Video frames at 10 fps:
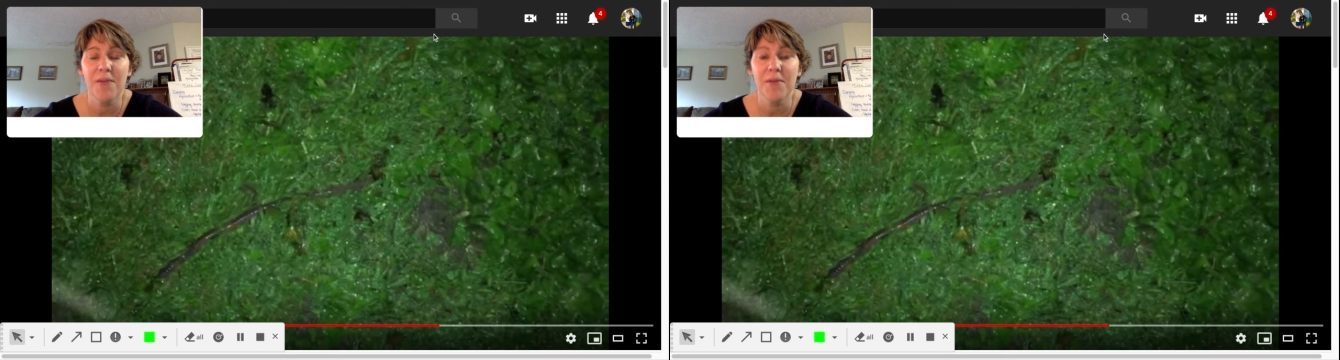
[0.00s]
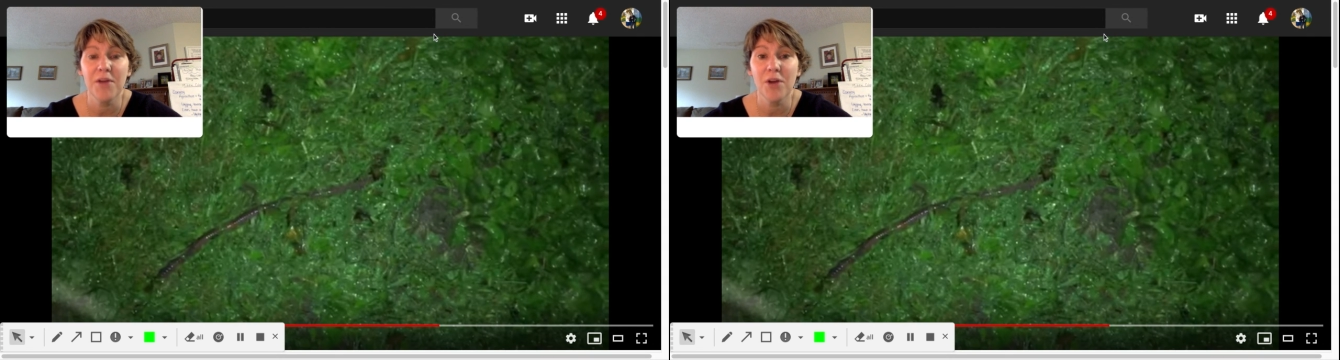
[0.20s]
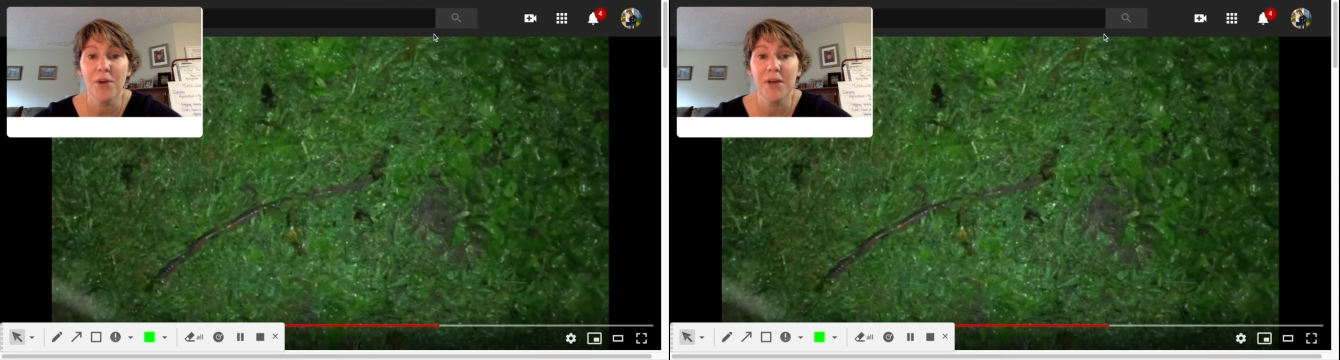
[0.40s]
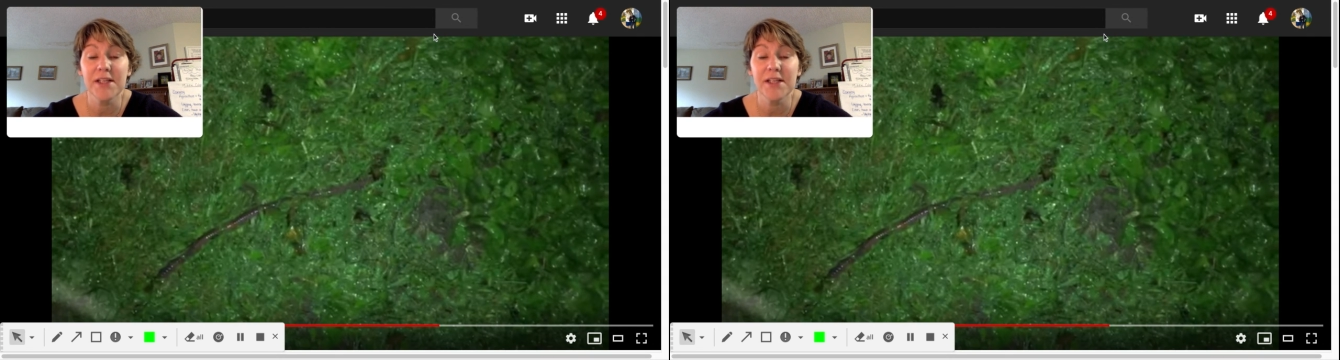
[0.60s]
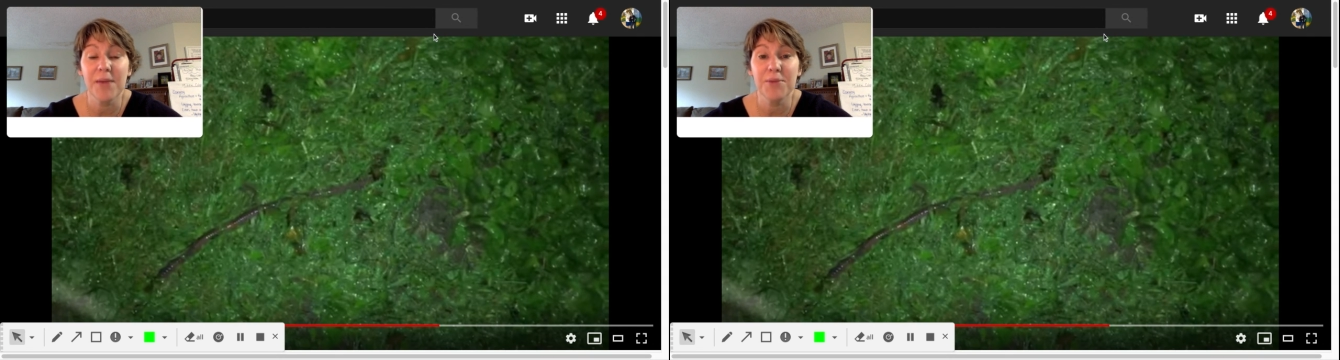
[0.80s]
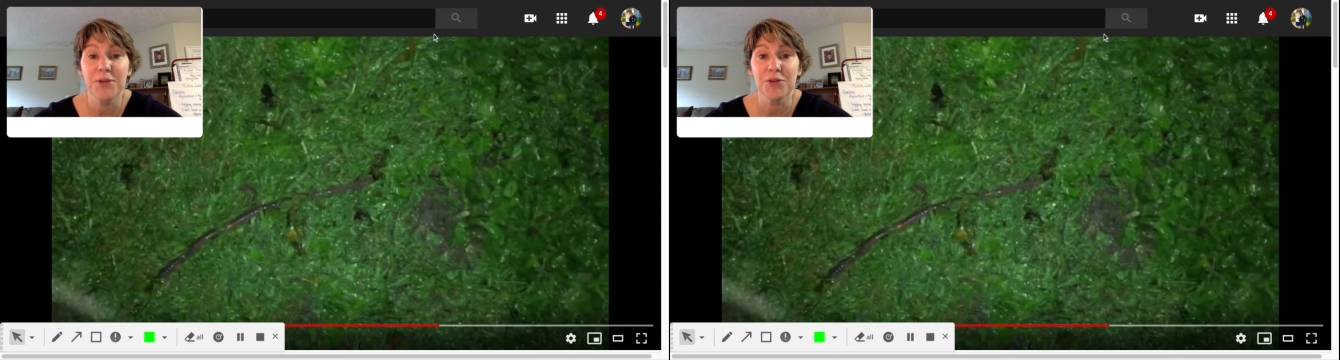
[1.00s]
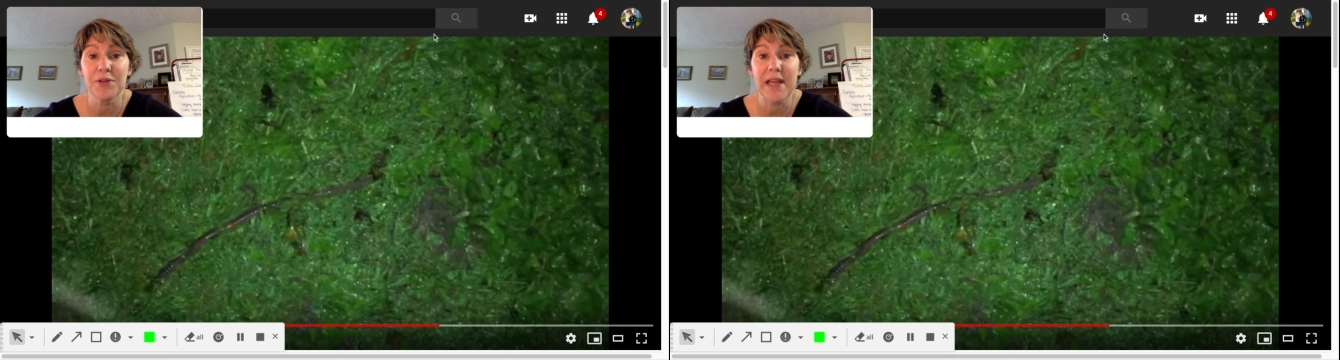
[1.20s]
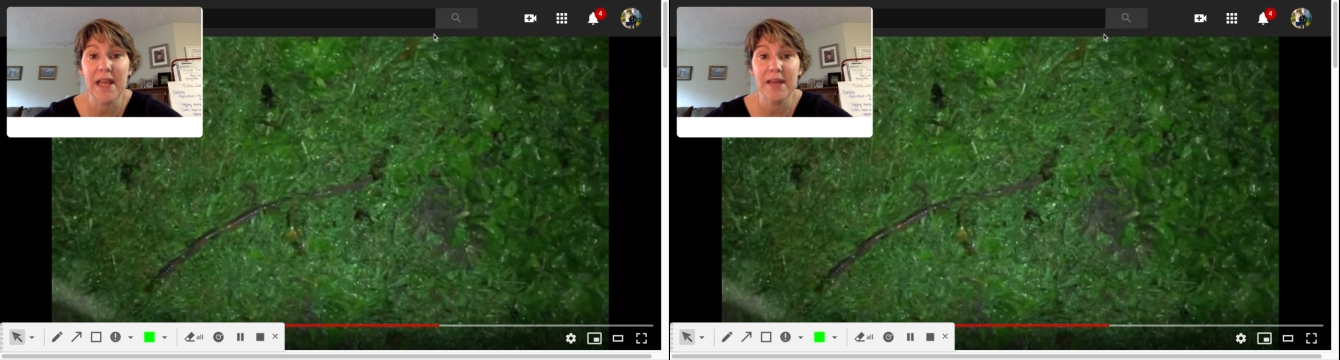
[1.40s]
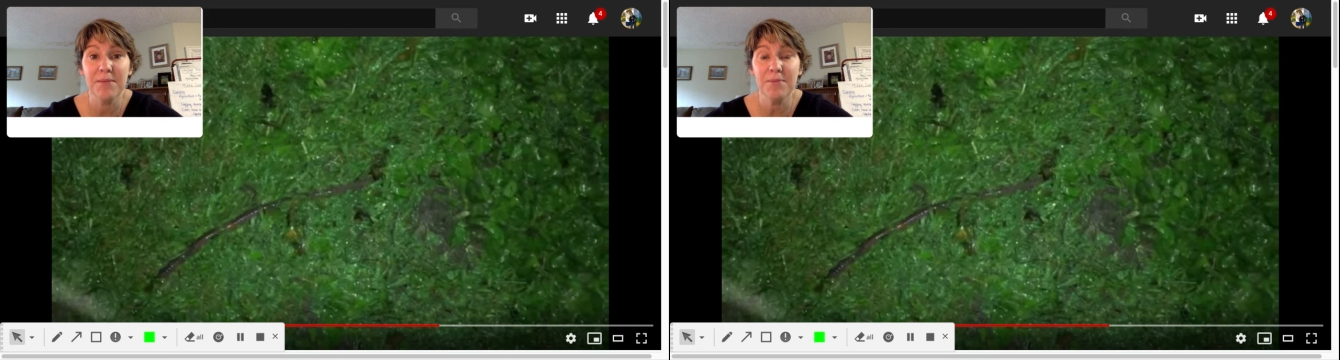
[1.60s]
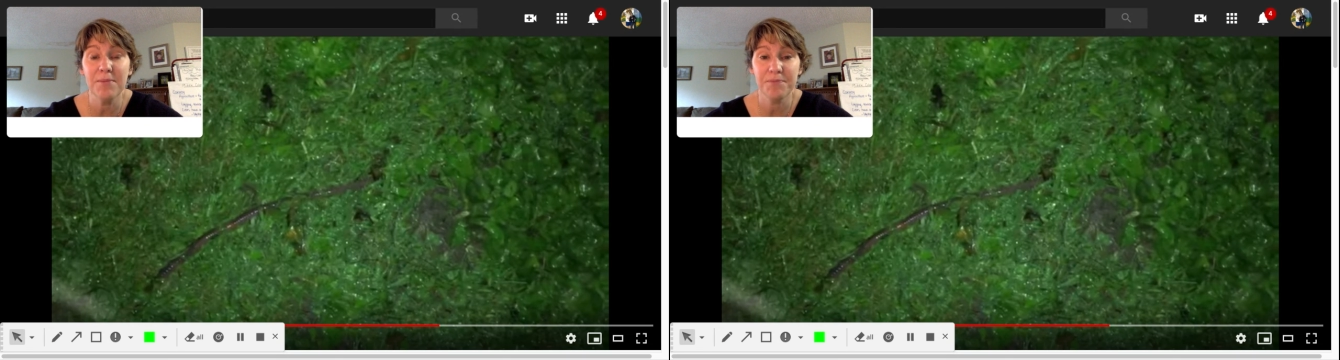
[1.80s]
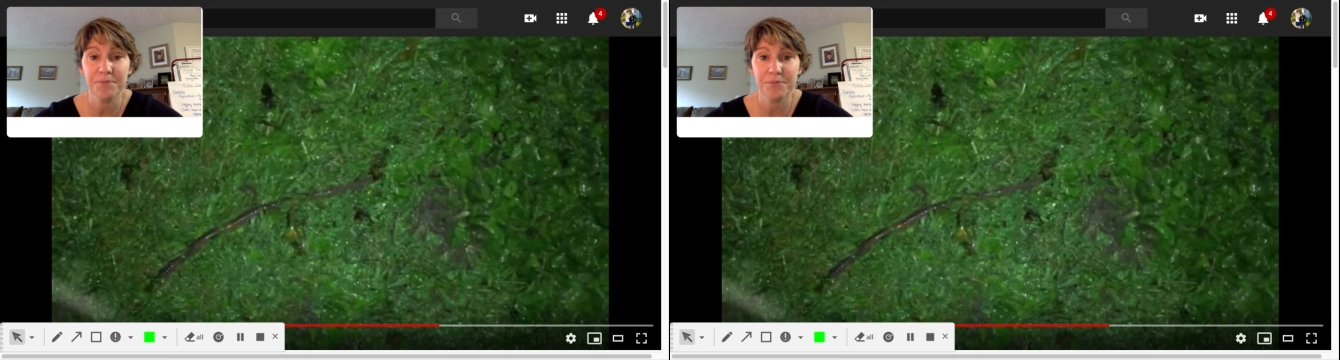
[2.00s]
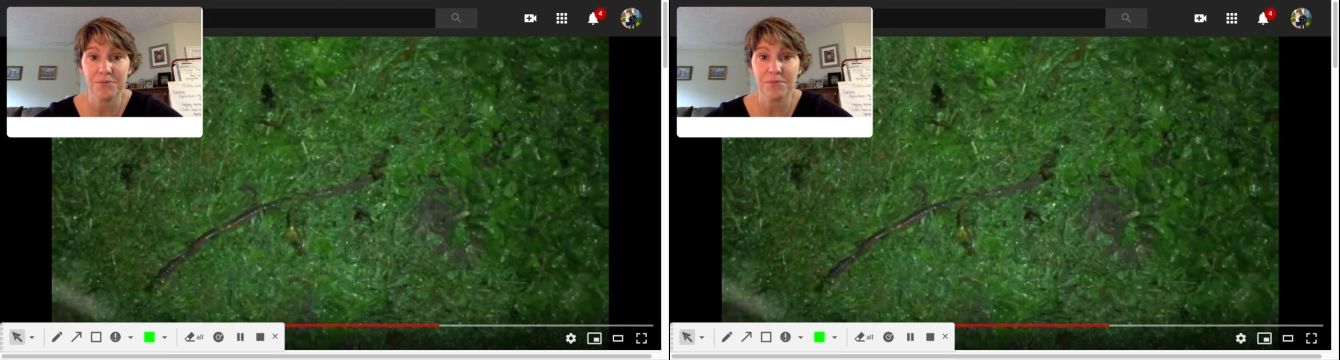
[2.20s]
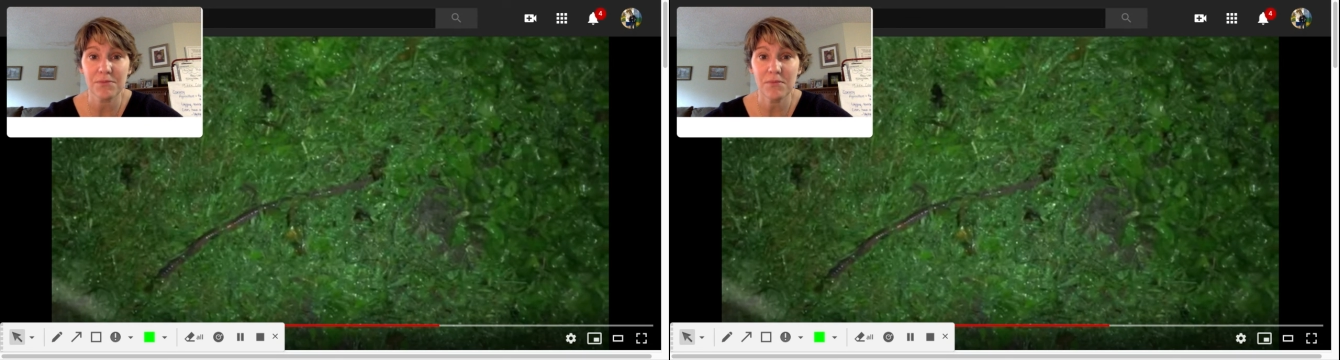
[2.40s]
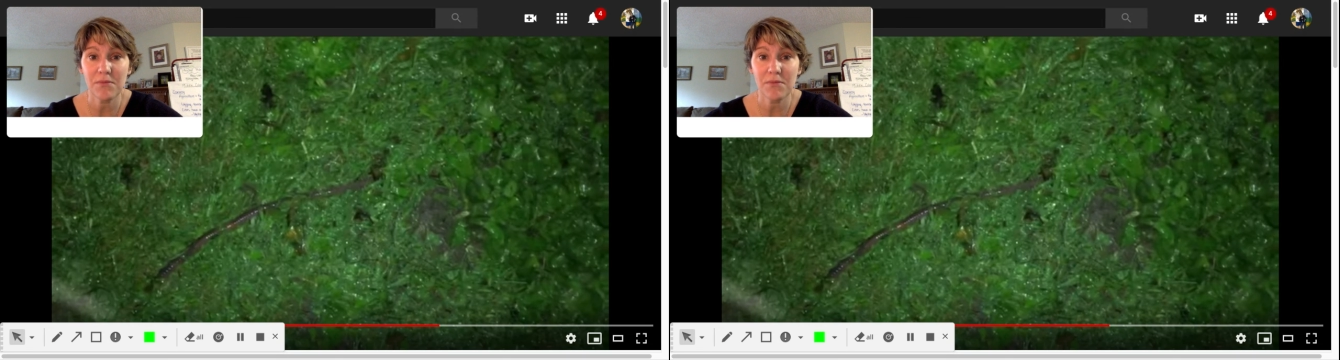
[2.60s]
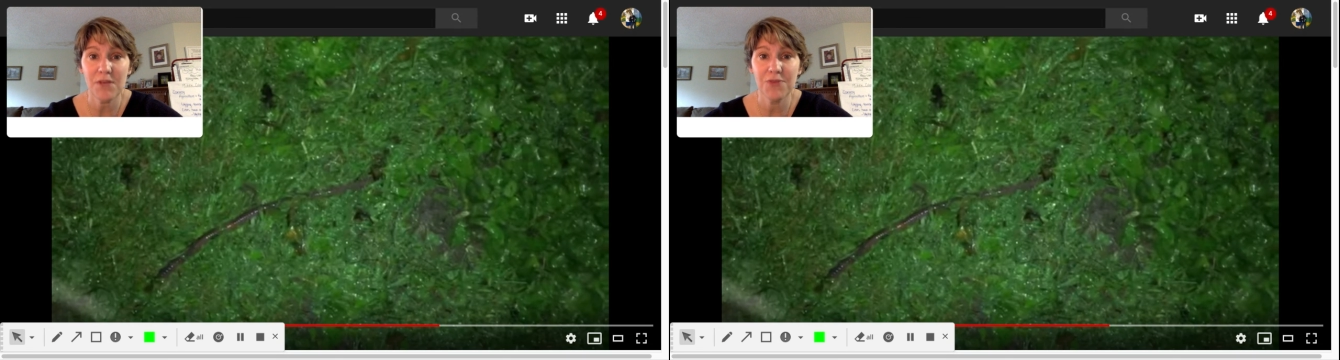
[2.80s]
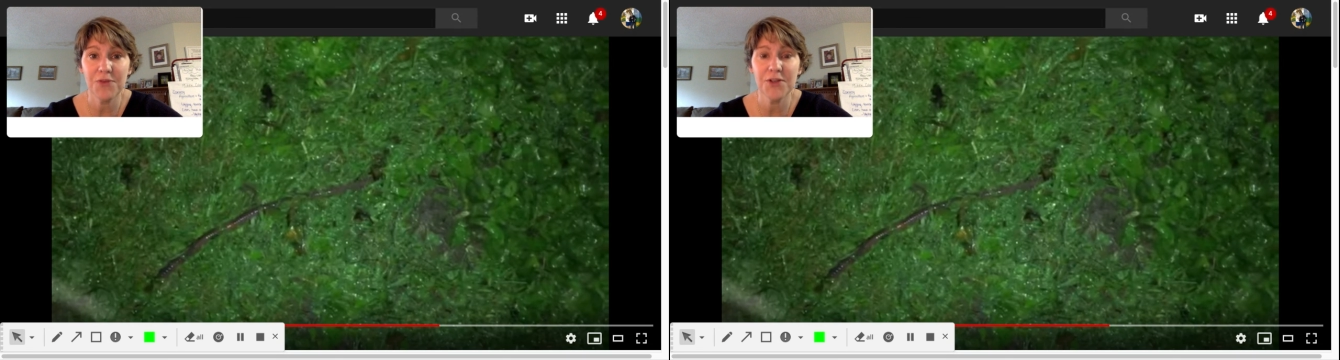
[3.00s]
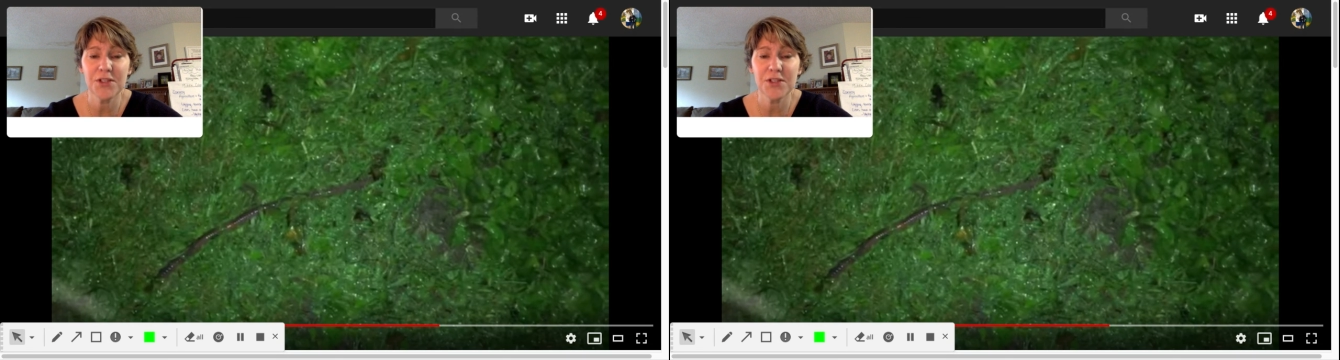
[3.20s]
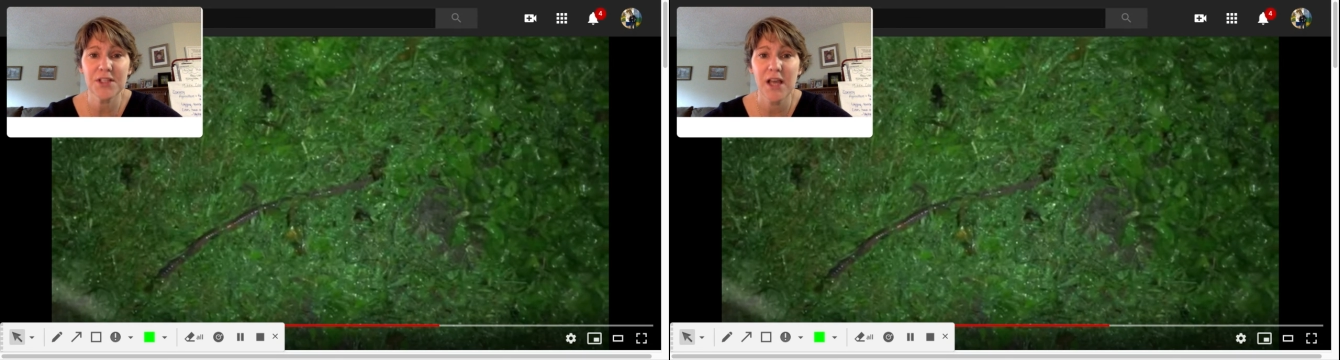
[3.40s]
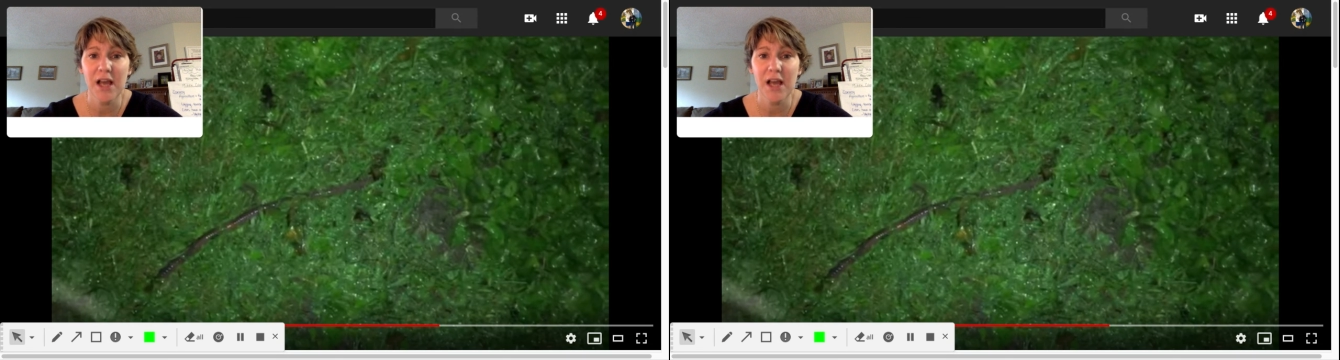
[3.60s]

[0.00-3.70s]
Go in and type your name first,